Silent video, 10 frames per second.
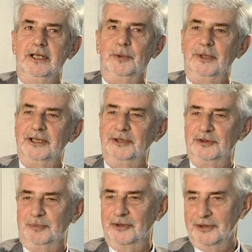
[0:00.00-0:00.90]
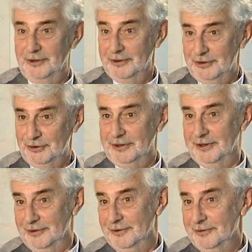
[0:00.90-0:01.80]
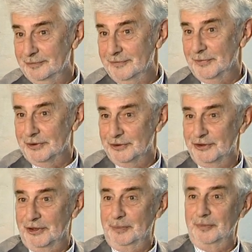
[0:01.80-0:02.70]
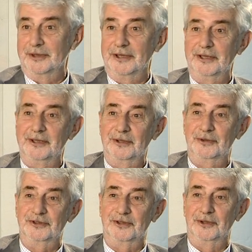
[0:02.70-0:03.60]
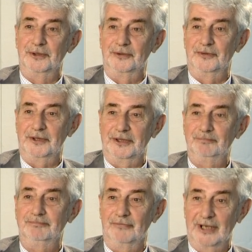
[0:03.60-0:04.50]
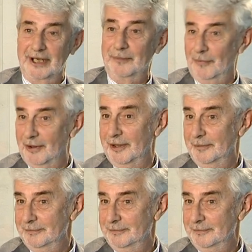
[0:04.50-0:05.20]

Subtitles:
Queen Elizabeth College in London and set up a crystallography lab there.